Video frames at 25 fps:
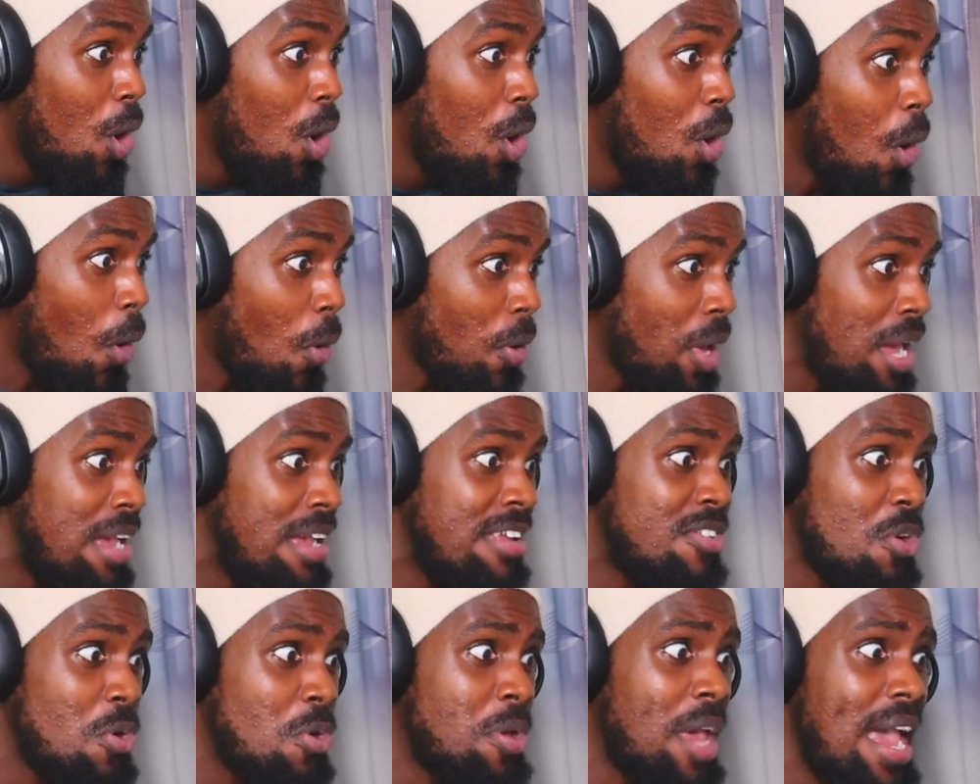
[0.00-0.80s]
Okay,
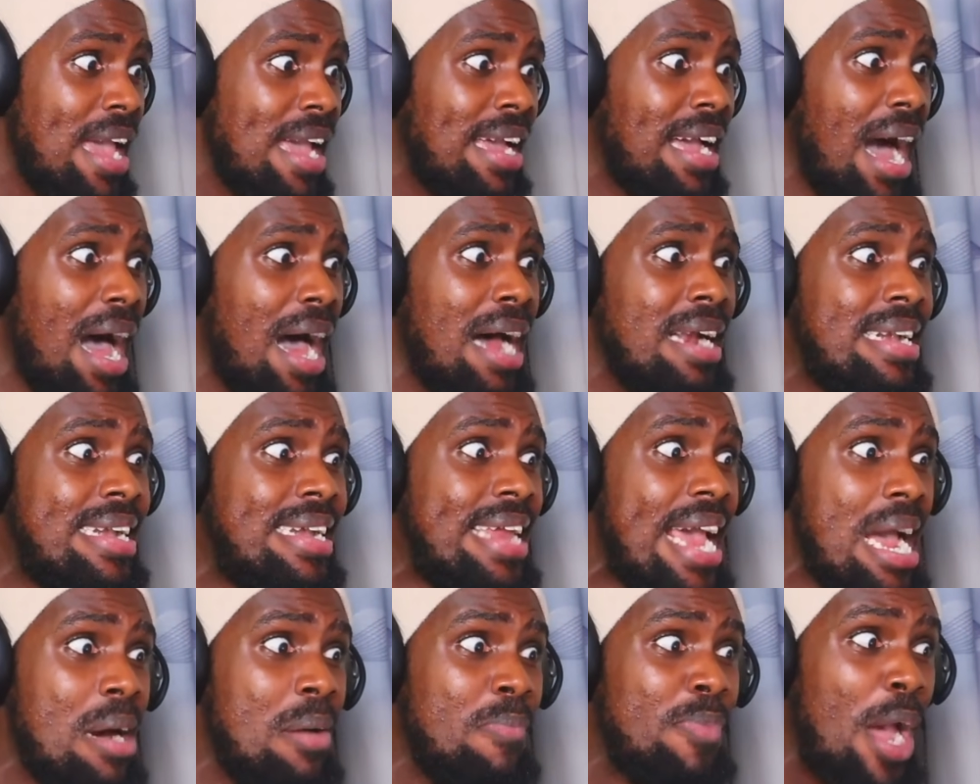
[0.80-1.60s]
he's okay. God
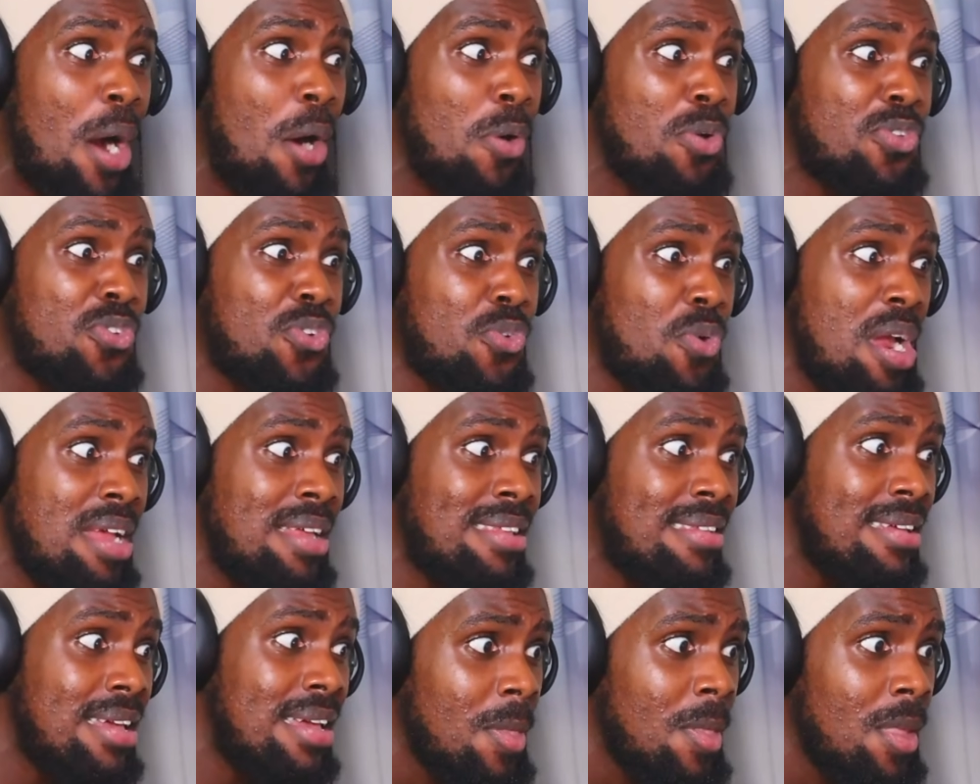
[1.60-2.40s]
damn, that was
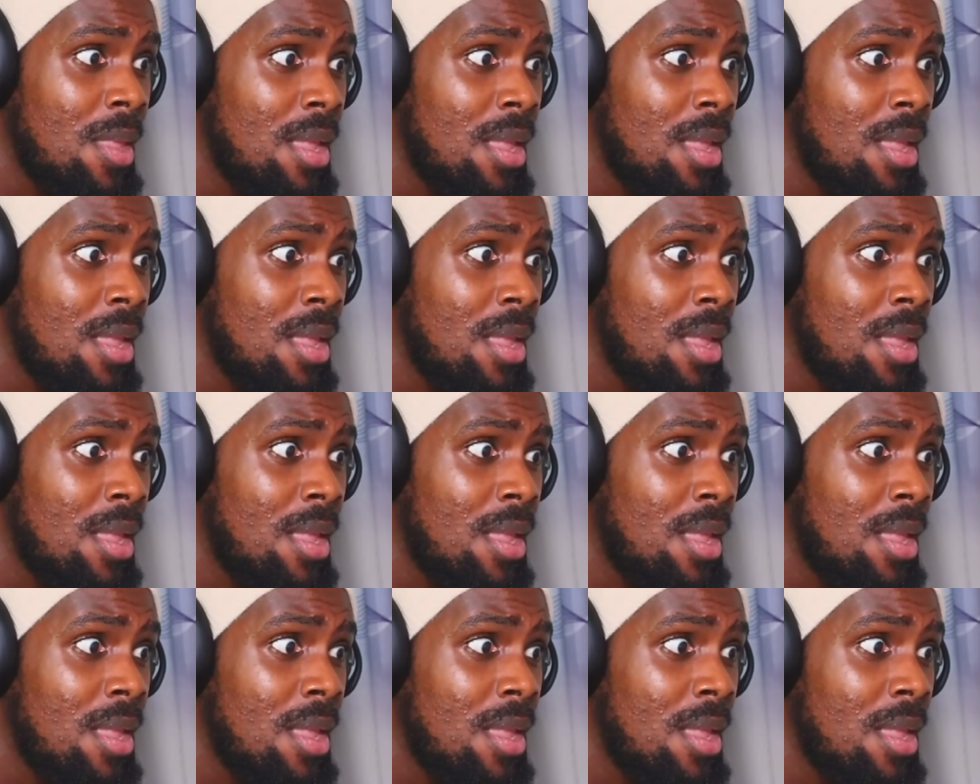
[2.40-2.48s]
crazy.